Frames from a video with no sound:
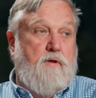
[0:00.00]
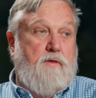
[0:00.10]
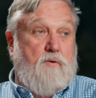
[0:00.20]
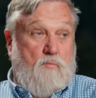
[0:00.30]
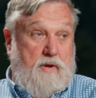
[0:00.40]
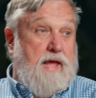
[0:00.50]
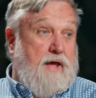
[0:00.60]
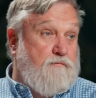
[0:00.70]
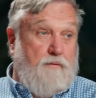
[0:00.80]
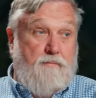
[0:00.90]
that we
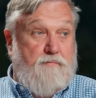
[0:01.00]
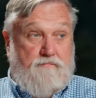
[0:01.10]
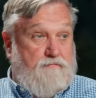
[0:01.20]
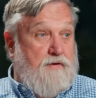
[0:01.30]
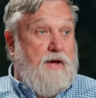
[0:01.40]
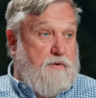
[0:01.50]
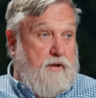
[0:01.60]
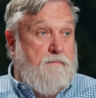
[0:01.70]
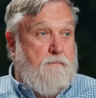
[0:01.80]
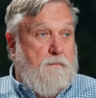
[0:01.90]
had from the
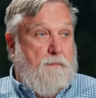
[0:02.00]
founding,